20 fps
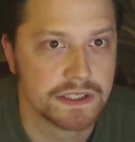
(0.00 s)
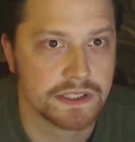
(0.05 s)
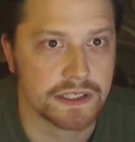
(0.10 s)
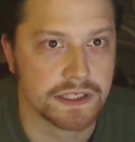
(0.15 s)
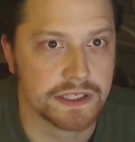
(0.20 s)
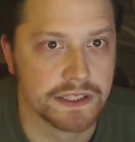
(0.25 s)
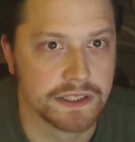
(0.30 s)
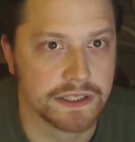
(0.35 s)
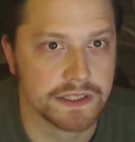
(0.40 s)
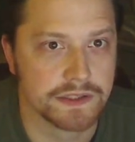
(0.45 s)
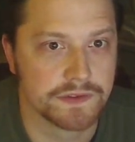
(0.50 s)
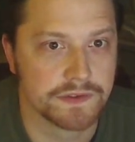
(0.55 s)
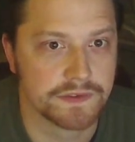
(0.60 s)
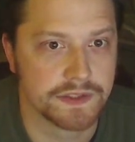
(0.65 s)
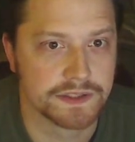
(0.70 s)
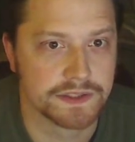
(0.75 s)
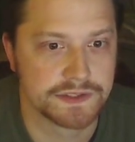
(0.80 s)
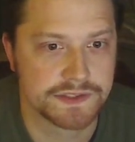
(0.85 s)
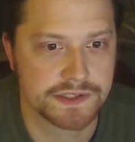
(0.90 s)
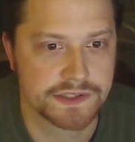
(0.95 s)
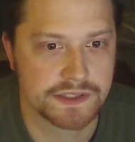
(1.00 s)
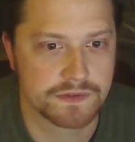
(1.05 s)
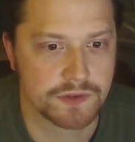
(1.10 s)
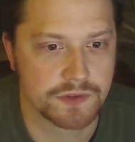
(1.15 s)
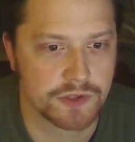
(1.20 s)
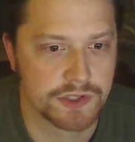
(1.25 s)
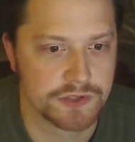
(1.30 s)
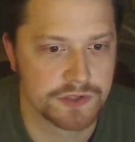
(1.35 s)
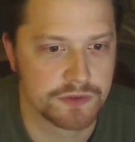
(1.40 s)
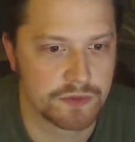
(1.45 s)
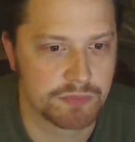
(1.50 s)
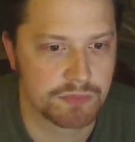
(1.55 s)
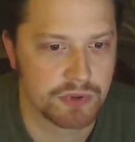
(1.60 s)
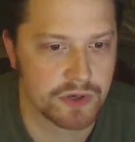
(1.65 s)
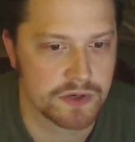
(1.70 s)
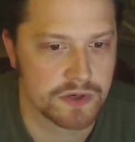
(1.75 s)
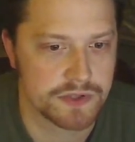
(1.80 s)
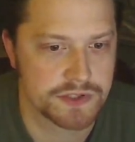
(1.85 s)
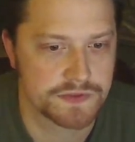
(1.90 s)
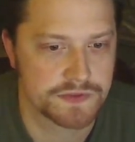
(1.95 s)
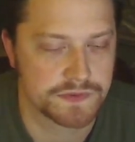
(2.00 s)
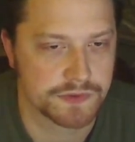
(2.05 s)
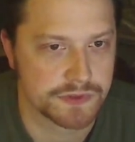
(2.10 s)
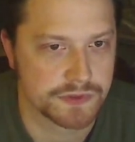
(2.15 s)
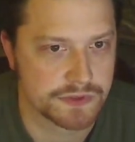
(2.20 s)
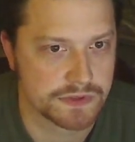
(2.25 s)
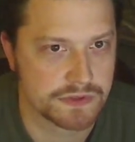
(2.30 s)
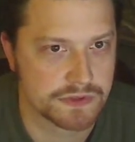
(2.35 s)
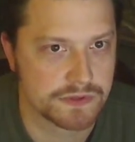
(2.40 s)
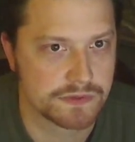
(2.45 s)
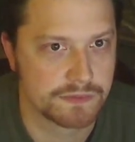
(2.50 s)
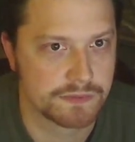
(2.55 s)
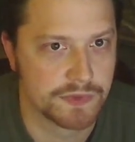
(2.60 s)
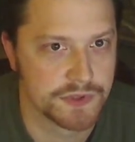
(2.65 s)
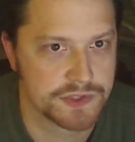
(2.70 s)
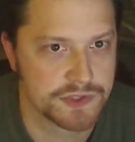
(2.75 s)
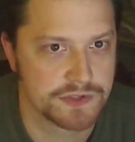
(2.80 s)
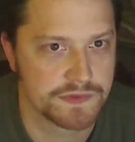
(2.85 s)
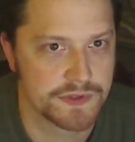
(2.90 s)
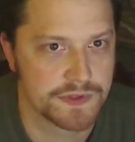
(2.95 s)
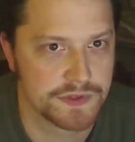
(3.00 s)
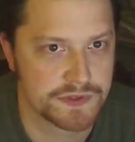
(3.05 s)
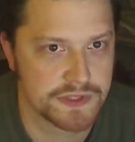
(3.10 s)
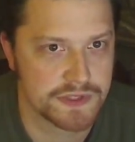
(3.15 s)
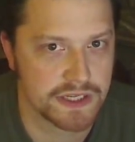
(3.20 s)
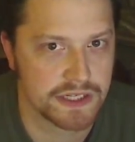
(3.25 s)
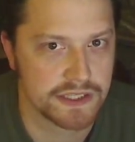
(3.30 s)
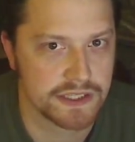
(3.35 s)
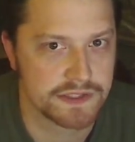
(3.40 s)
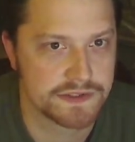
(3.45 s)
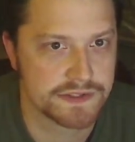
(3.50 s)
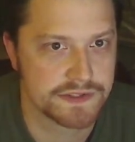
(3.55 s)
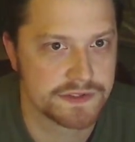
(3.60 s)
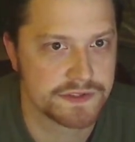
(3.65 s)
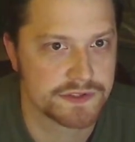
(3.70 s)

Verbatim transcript: and it's several hundred parts for most of those guides.